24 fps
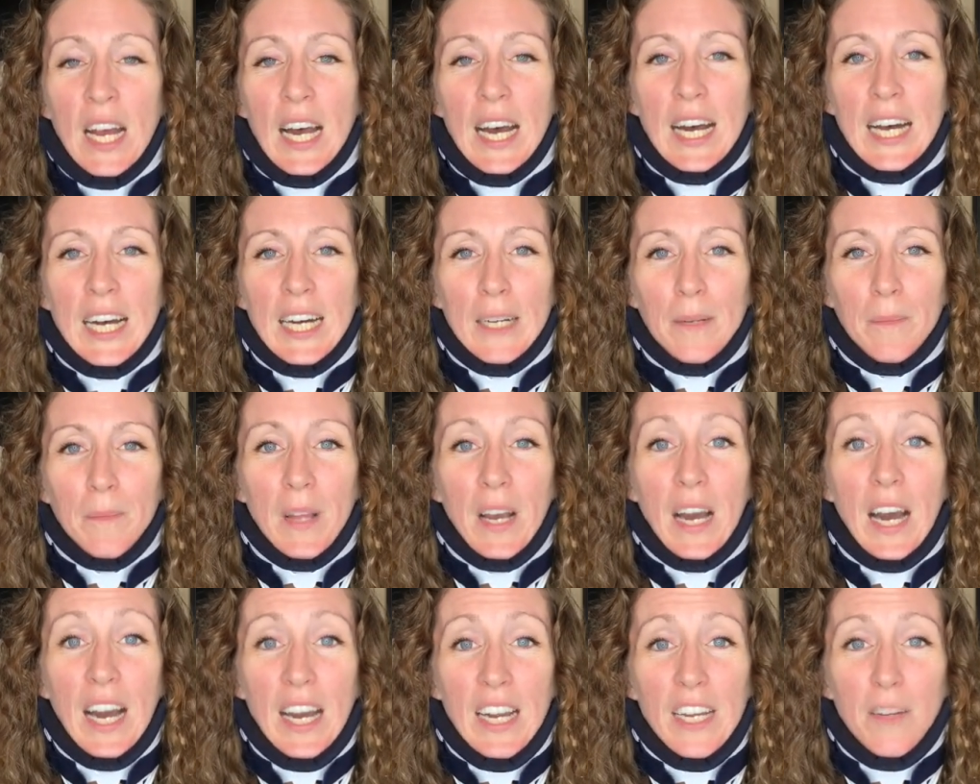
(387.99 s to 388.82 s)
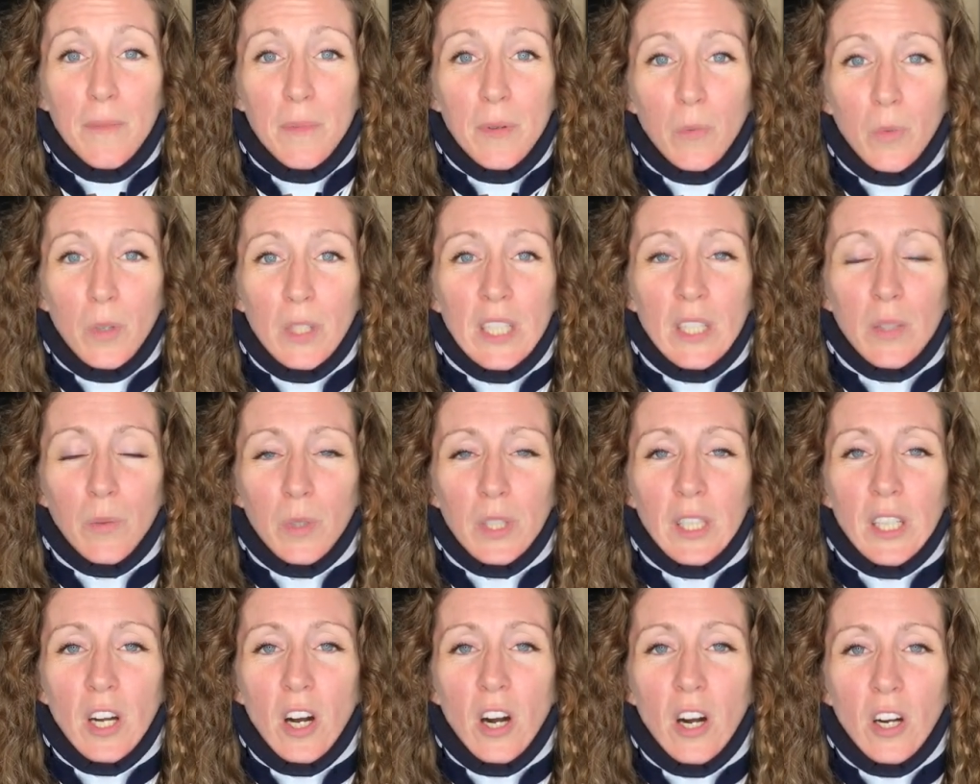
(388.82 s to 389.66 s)
I have been working
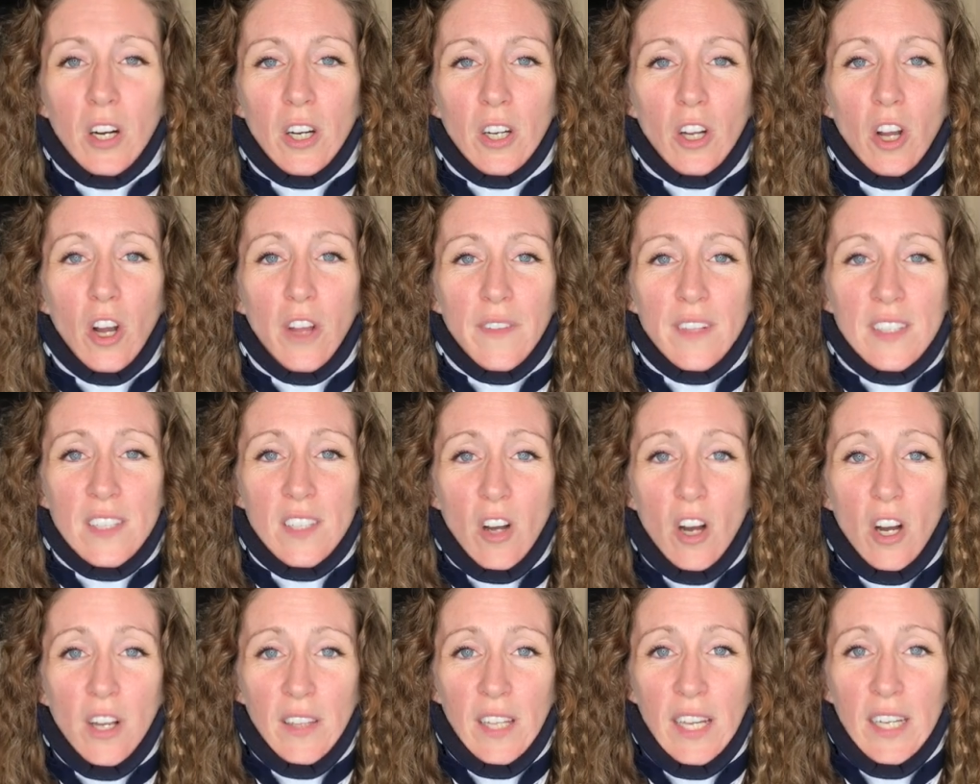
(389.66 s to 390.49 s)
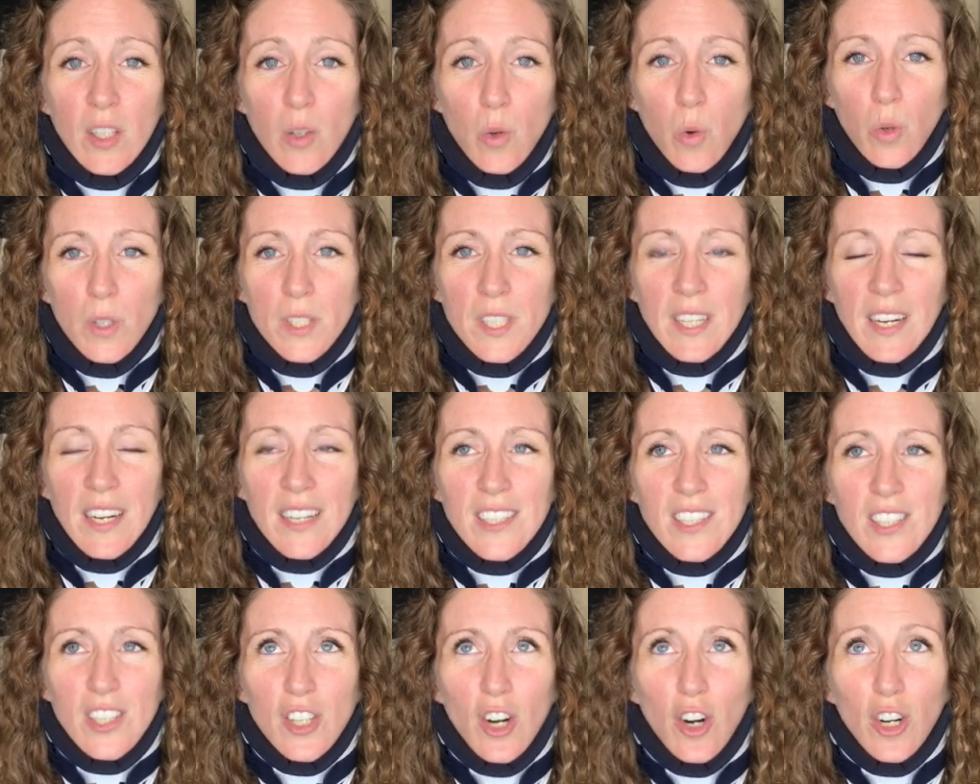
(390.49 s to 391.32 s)
really hard on this online course that I
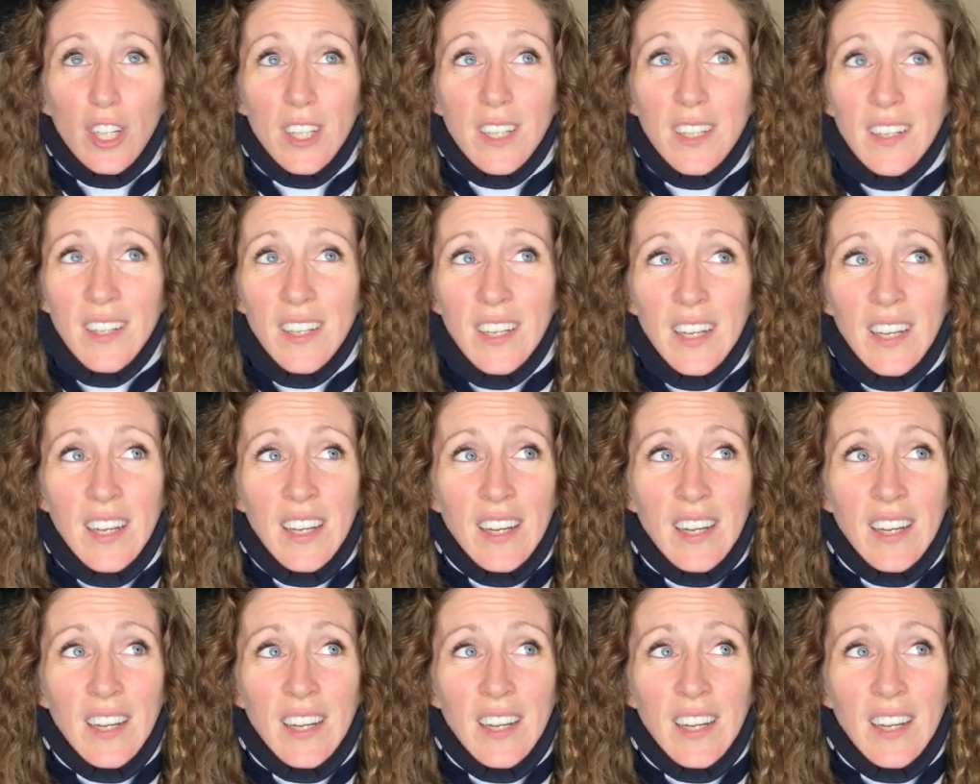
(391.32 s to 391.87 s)
started